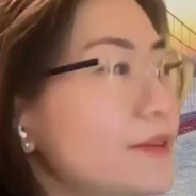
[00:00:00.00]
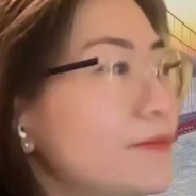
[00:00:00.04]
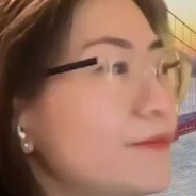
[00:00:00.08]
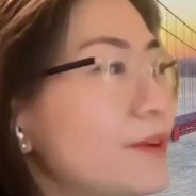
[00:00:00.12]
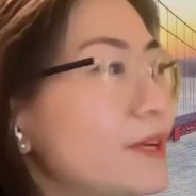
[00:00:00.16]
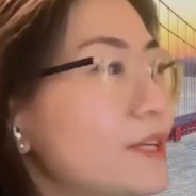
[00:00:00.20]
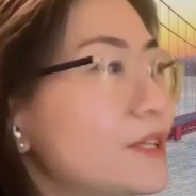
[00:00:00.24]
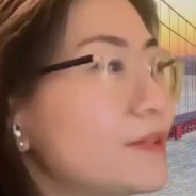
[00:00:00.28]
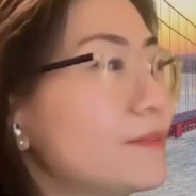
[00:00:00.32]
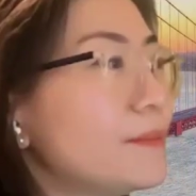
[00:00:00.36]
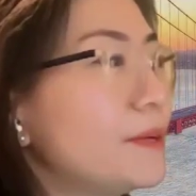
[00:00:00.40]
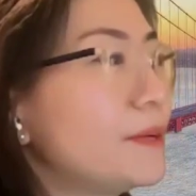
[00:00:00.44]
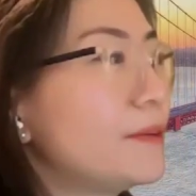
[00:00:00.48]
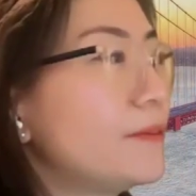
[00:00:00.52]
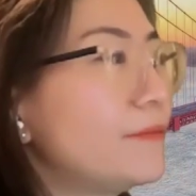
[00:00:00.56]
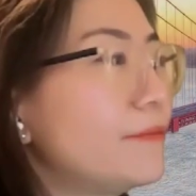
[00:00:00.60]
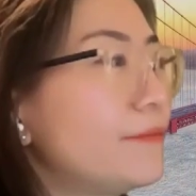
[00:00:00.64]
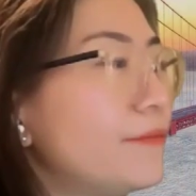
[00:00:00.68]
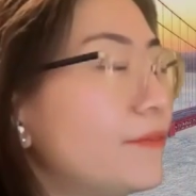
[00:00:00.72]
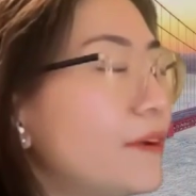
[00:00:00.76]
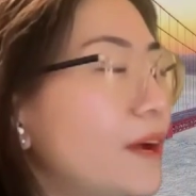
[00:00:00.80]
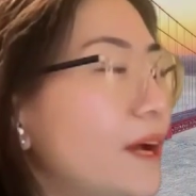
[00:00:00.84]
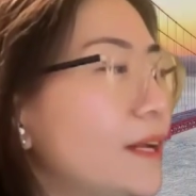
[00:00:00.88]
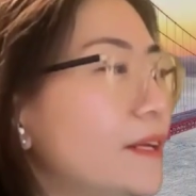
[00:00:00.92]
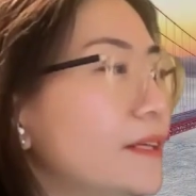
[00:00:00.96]
investment
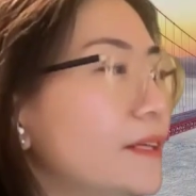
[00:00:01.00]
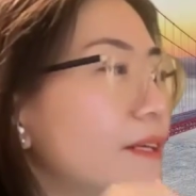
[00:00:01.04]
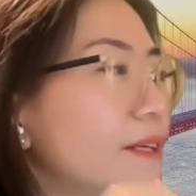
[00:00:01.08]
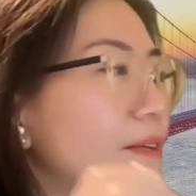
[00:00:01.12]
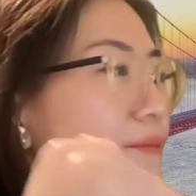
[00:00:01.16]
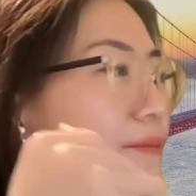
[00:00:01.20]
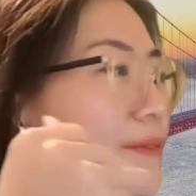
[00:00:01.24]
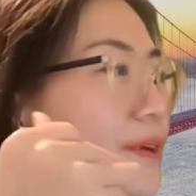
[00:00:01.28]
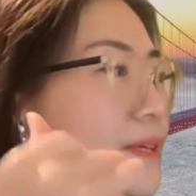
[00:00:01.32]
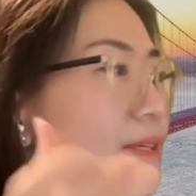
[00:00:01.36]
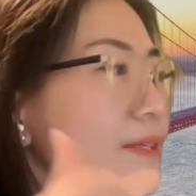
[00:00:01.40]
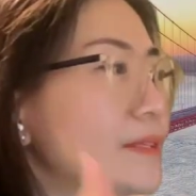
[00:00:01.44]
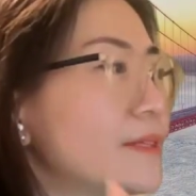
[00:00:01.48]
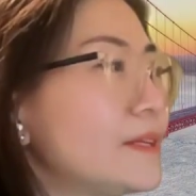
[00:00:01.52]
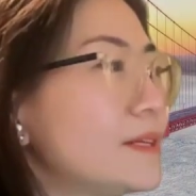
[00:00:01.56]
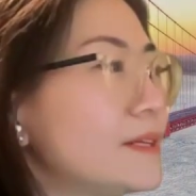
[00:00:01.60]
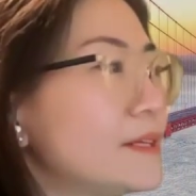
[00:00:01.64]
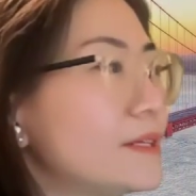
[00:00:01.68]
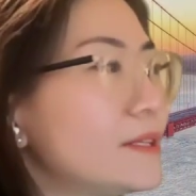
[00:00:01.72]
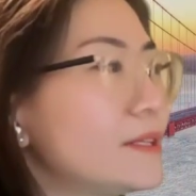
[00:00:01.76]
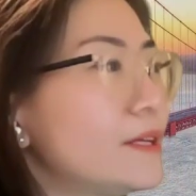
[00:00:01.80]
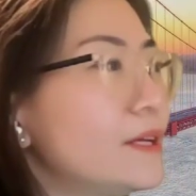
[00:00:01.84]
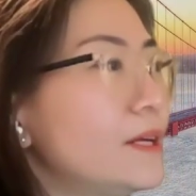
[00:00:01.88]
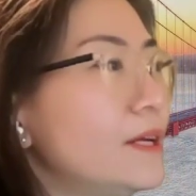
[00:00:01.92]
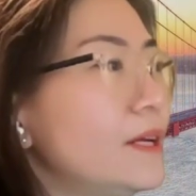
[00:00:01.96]
fund
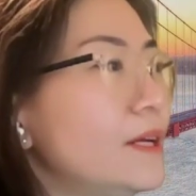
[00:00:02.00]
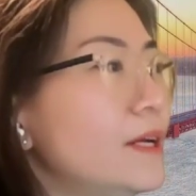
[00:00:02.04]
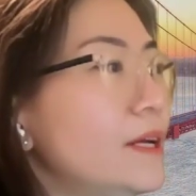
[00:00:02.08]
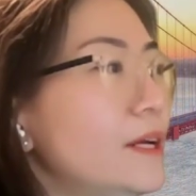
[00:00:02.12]
investors